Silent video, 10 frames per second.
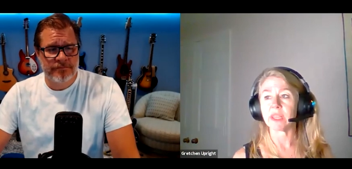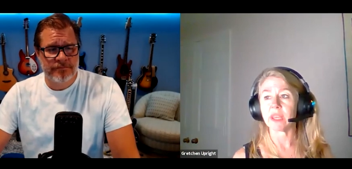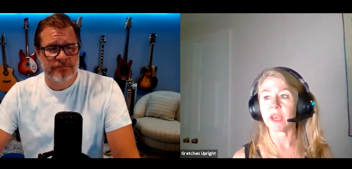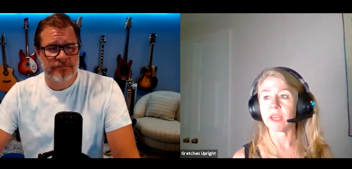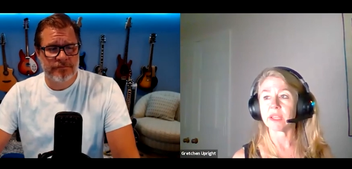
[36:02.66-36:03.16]

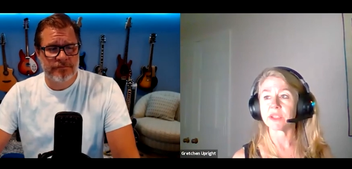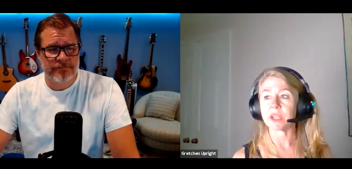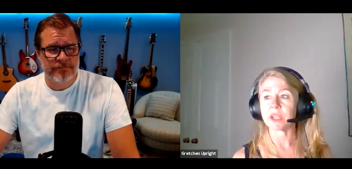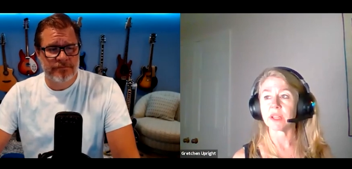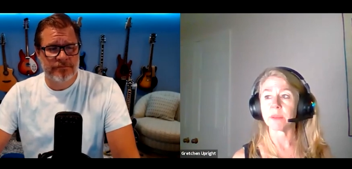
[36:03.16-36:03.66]
Speaker 1: at
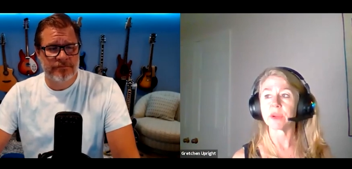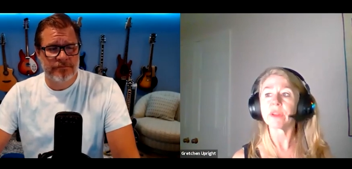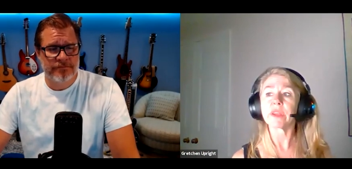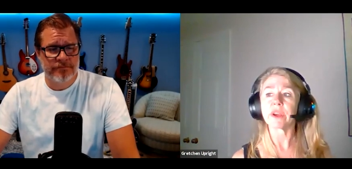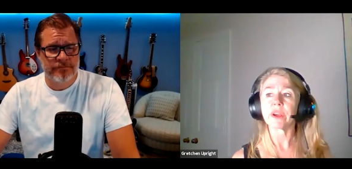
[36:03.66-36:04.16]
GLM
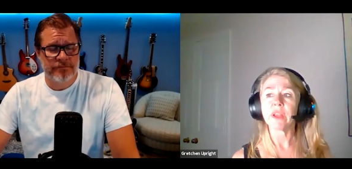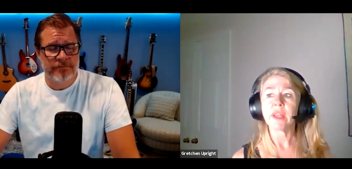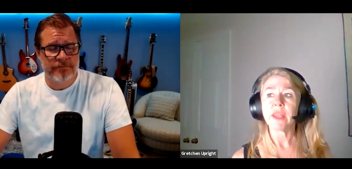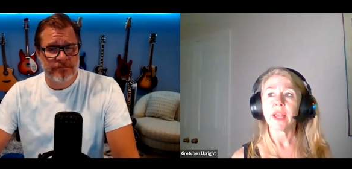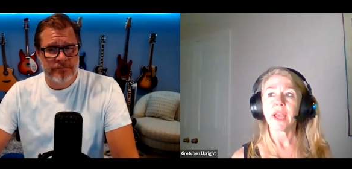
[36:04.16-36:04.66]
earlier,
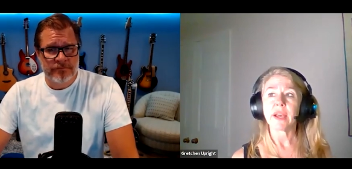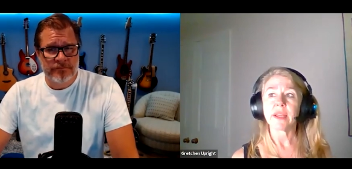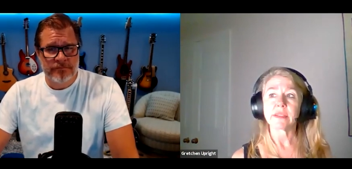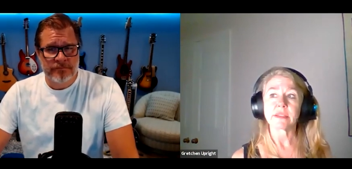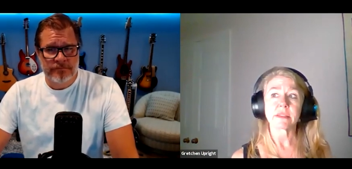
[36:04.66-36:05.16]

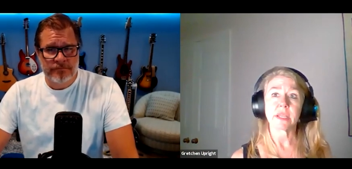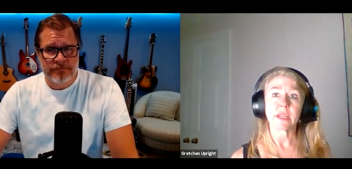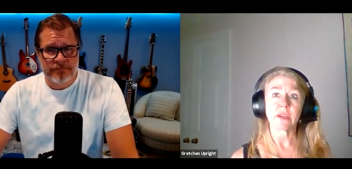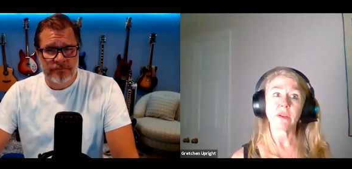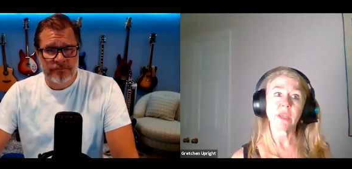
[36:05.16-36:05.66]
and it's like,
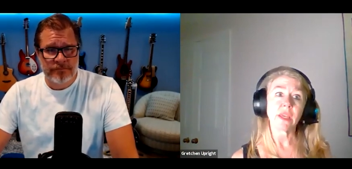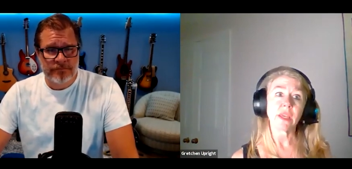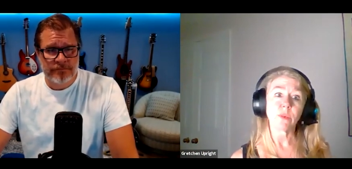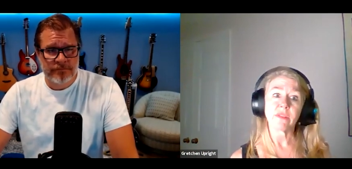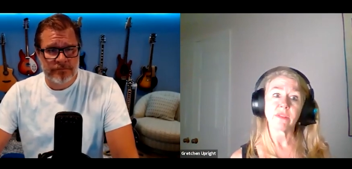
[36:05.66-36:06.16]
okay,
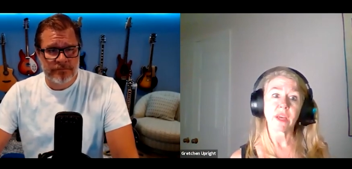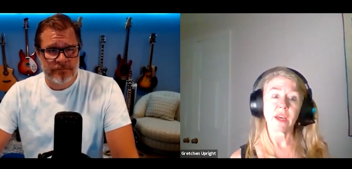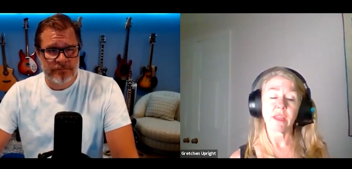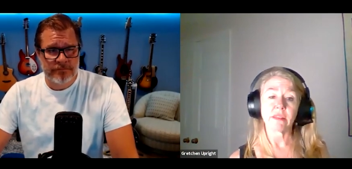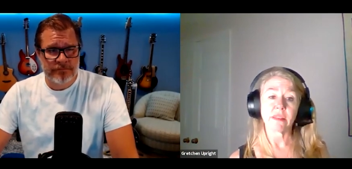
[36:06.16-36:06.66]
we've got
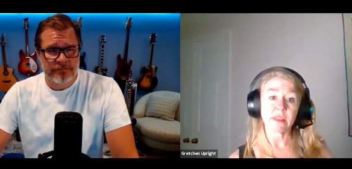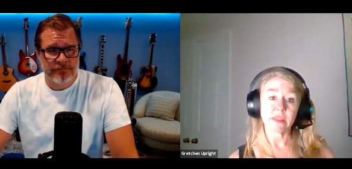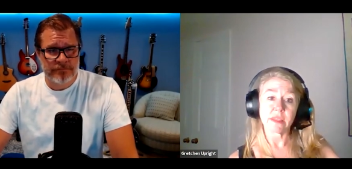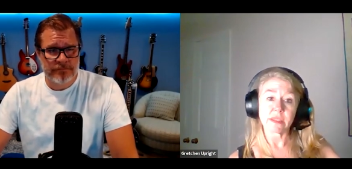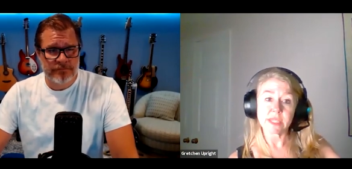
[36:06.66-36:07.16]

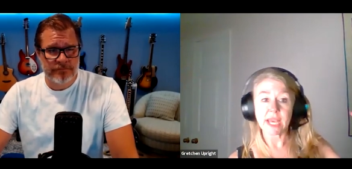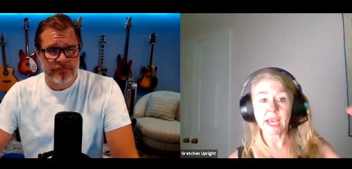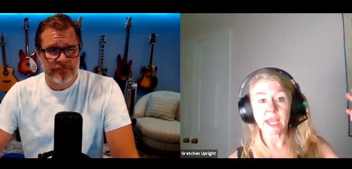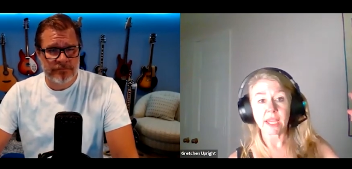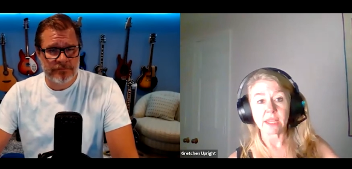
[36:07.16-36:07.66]
this
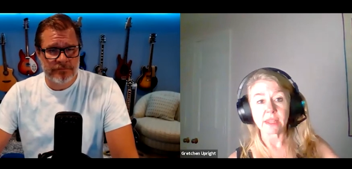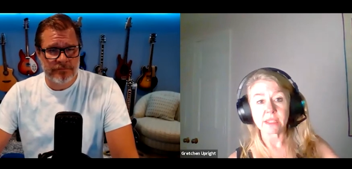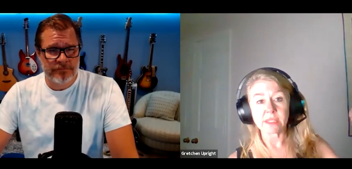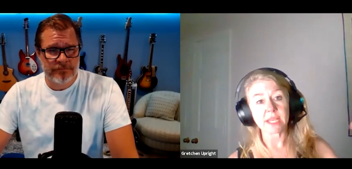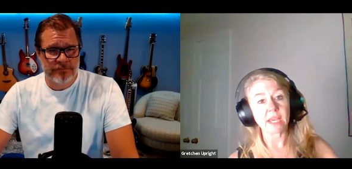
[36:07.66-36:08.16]
tag and this
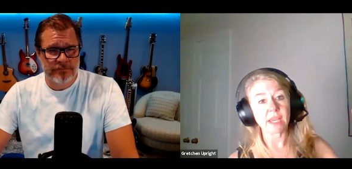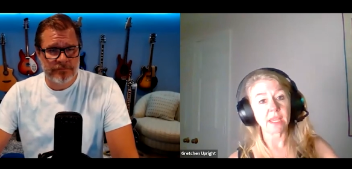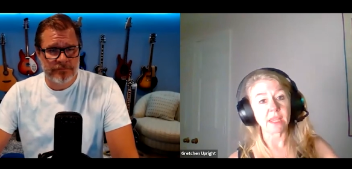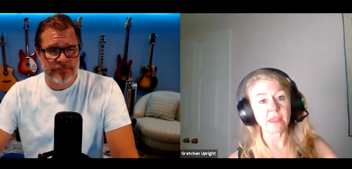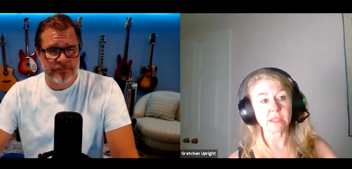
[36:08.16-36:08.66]
tag
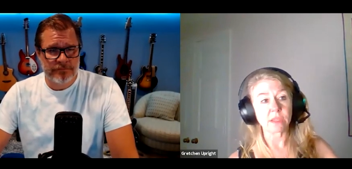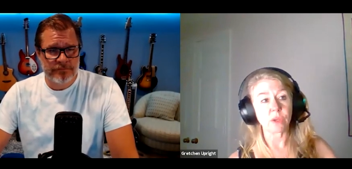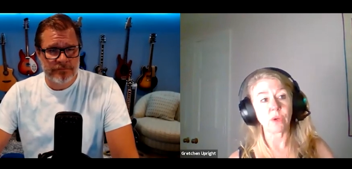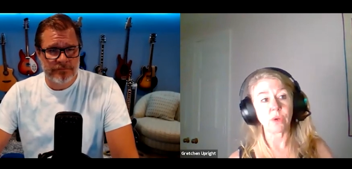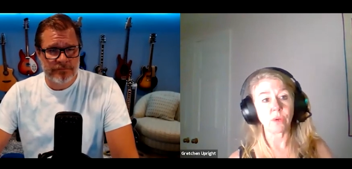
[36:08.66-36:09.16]
and this
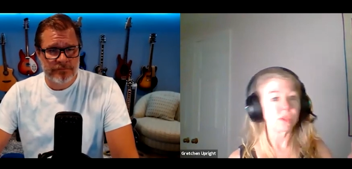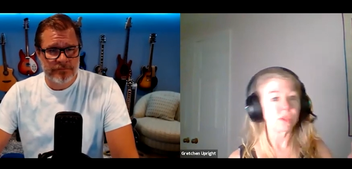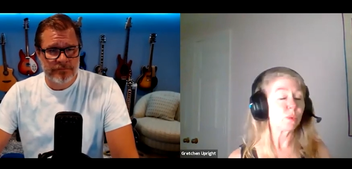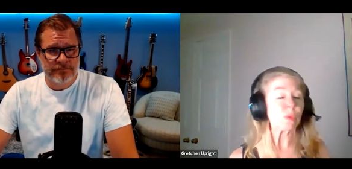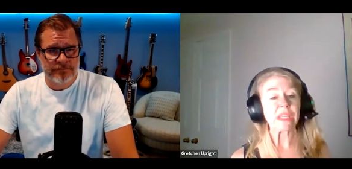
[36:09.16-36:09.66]
code. Do
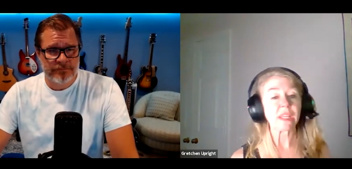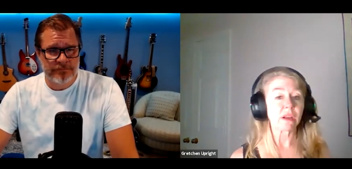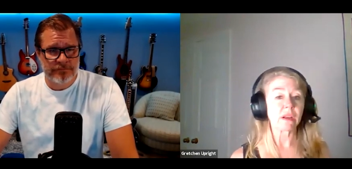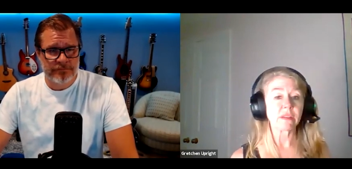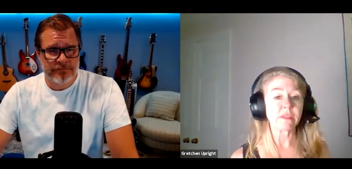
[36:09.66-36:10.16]
you need
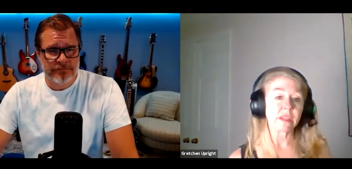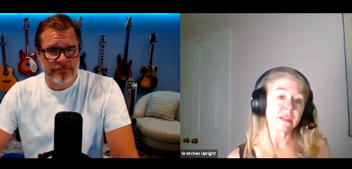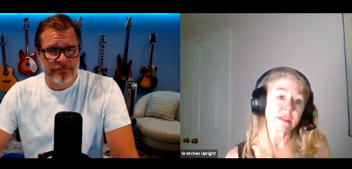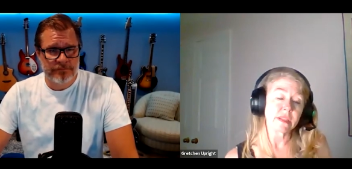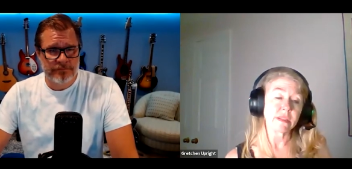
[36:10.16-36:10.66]
all of
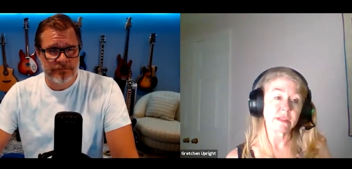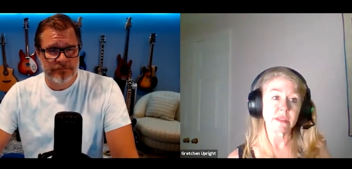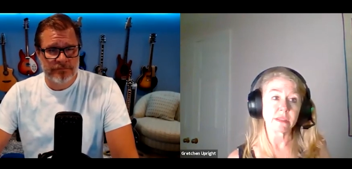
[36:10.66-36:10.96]
this? And